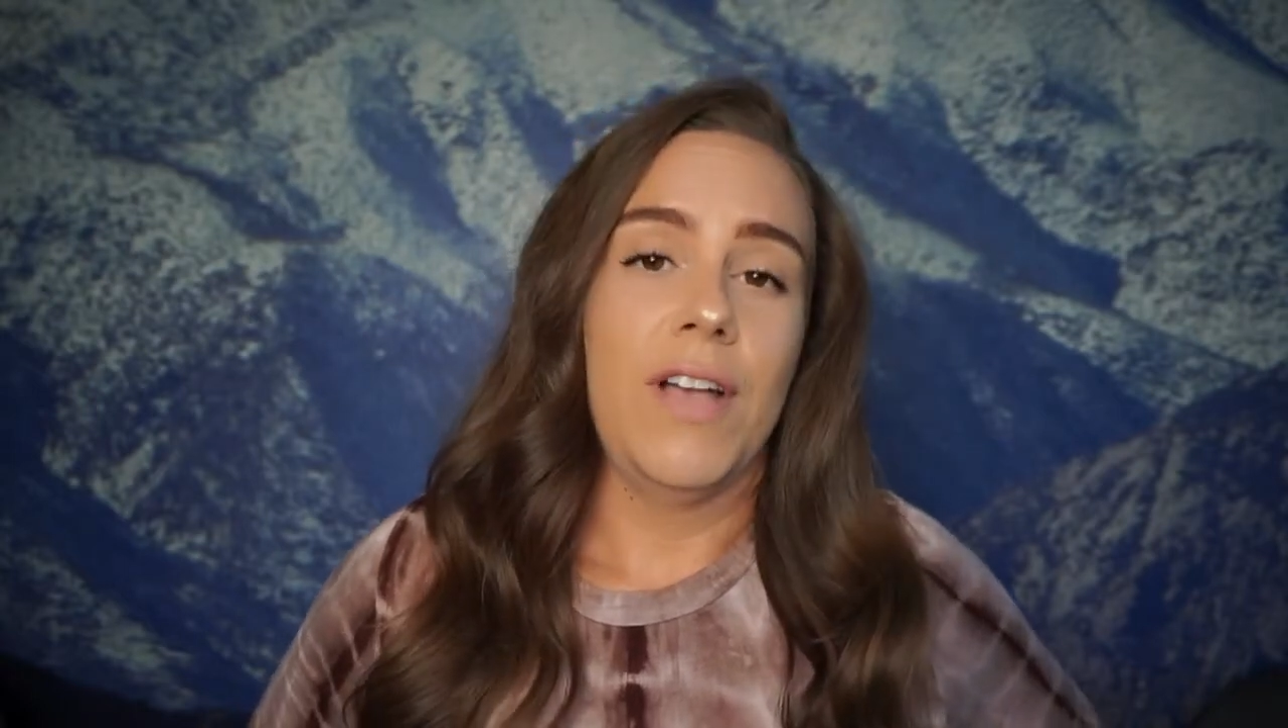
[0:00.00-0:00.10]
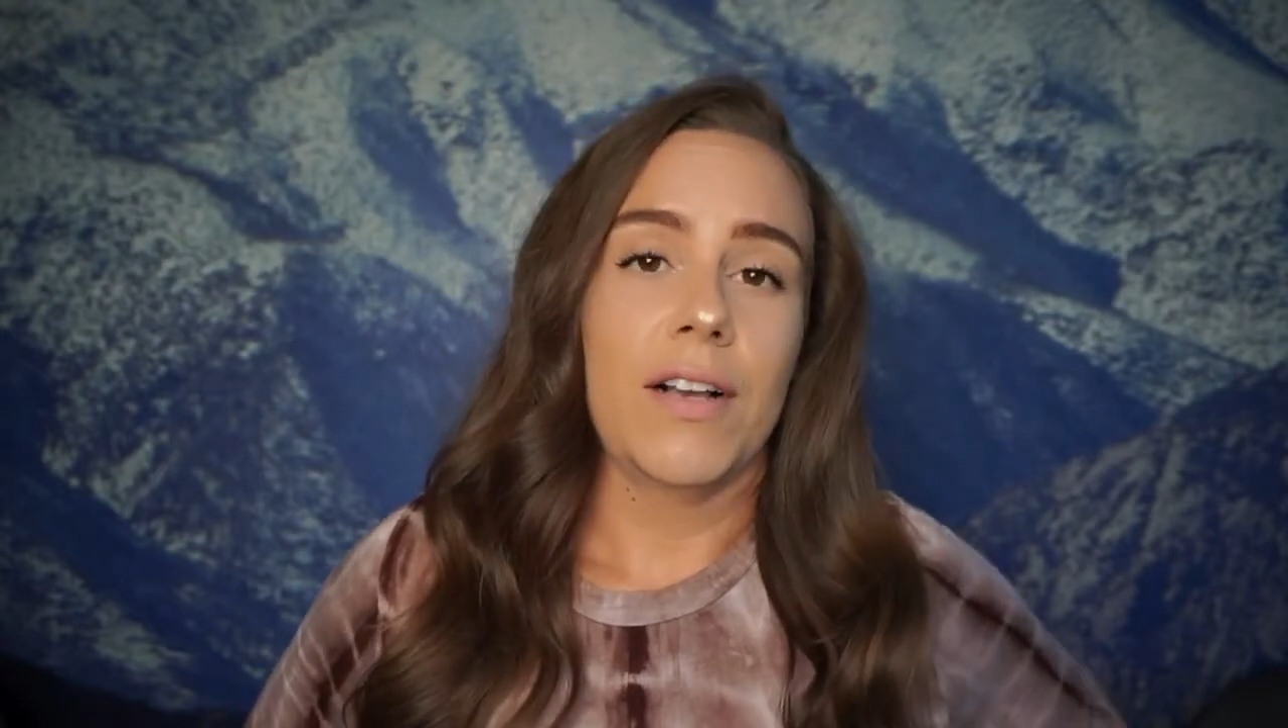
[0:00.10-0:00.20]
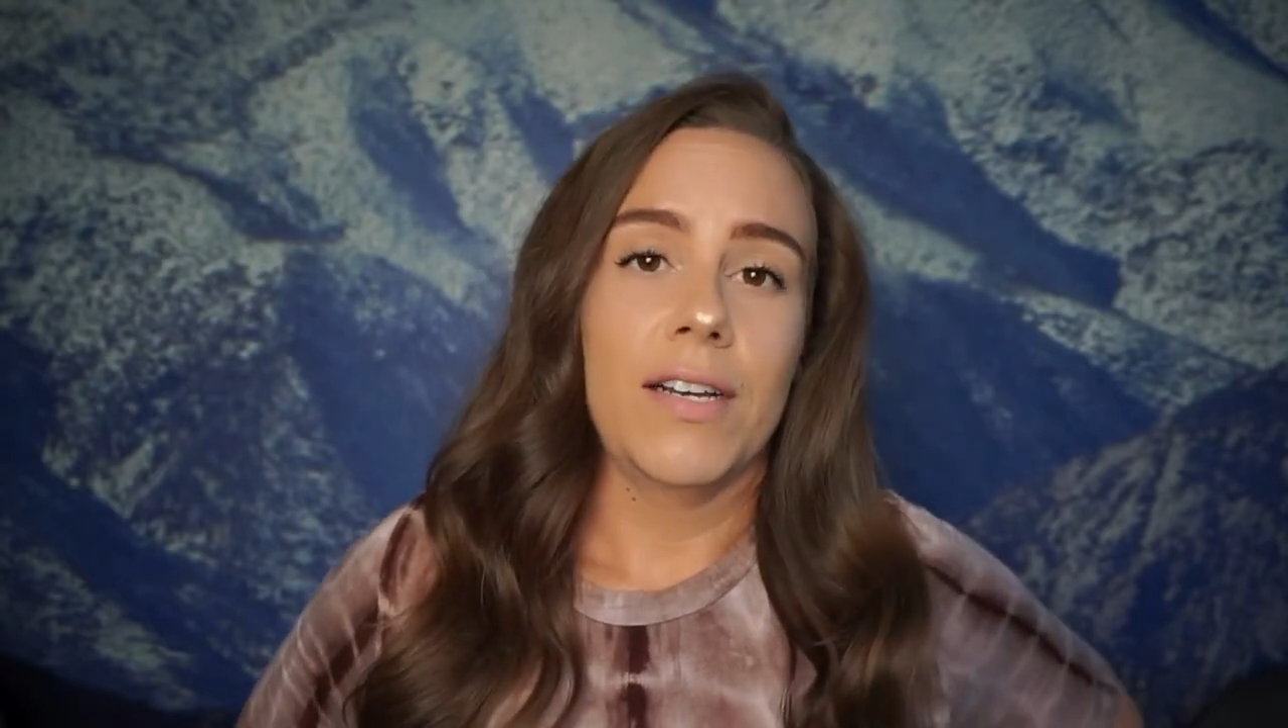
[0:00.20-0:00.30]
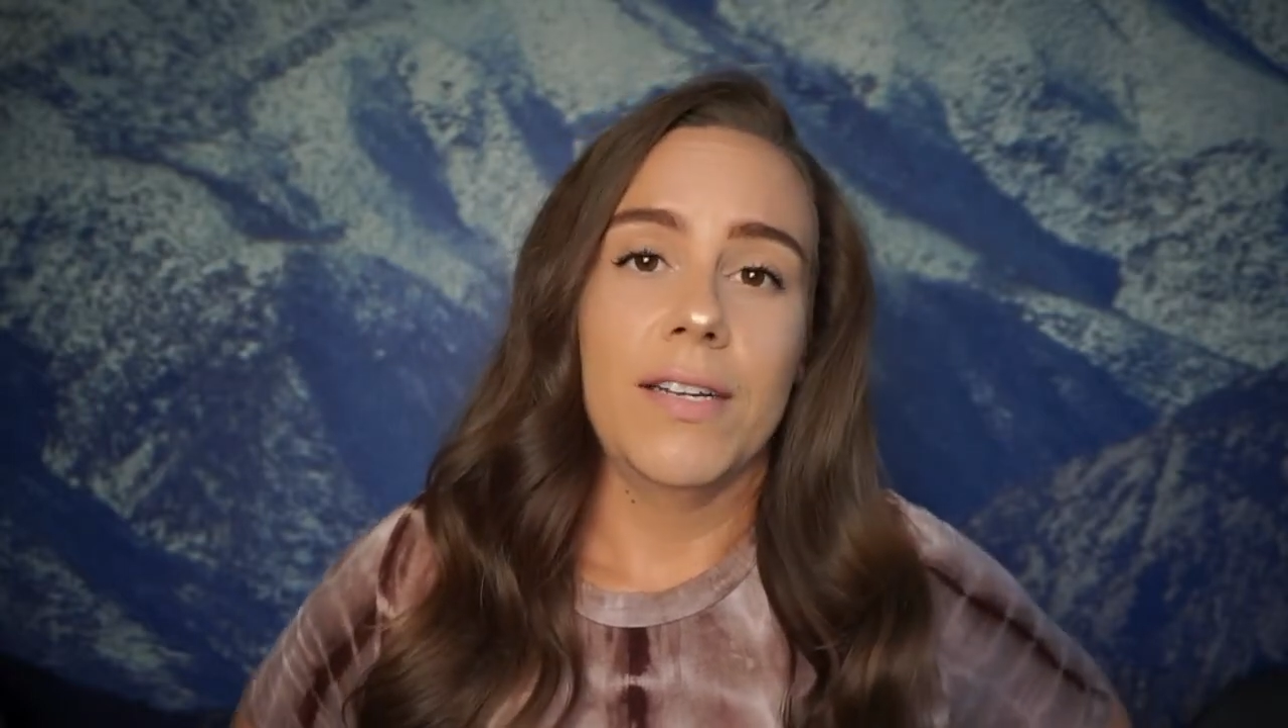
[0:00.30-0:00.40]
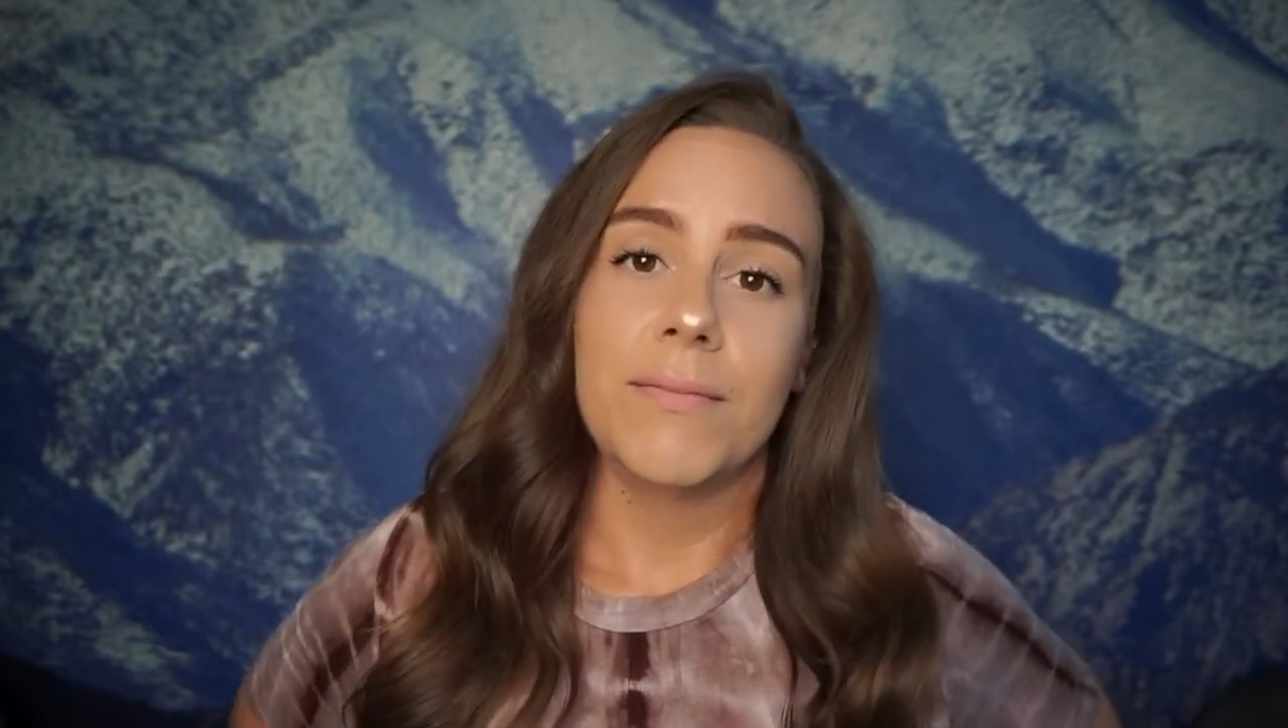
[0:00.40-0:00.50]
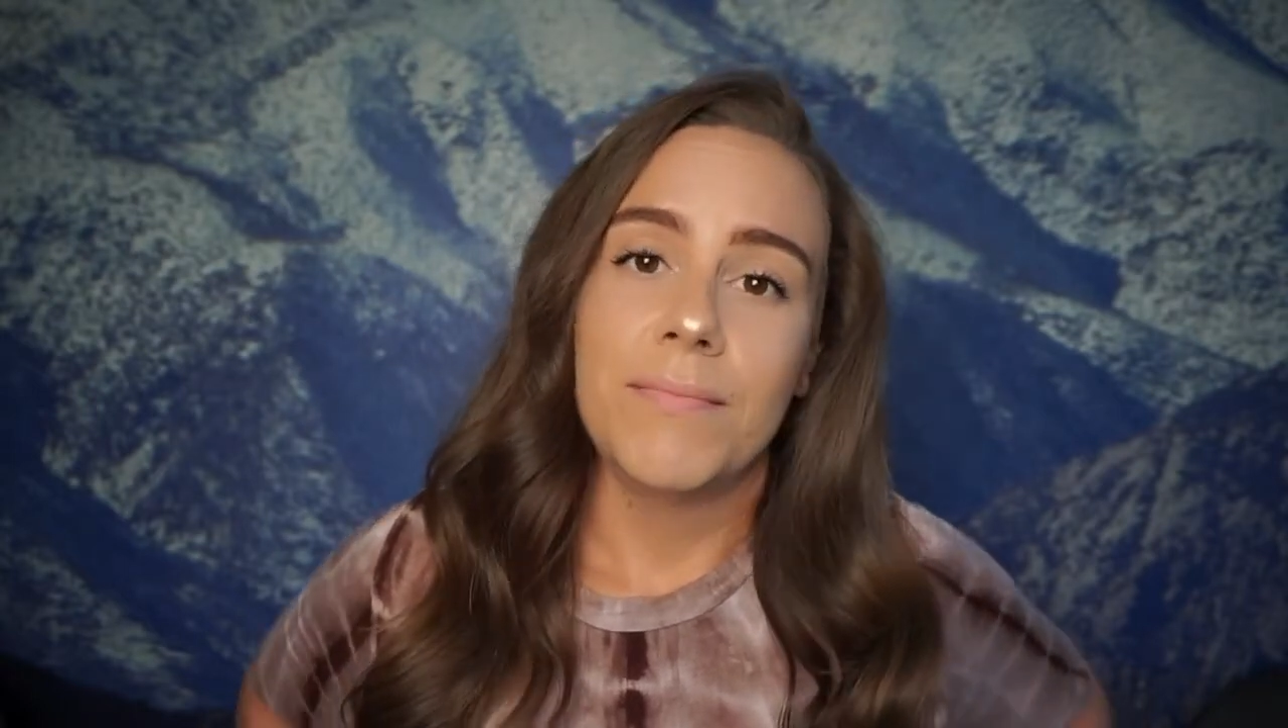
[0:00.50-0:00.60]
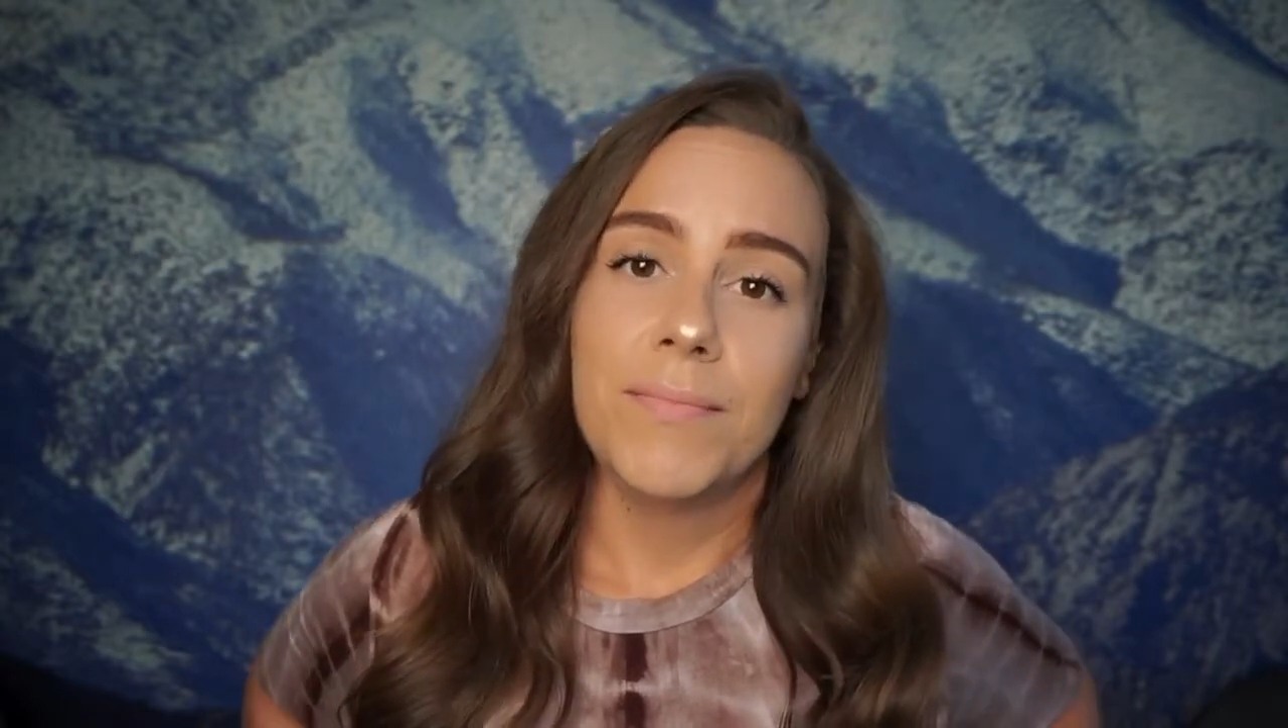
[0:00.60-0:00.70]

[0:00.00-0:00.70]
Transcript: not good.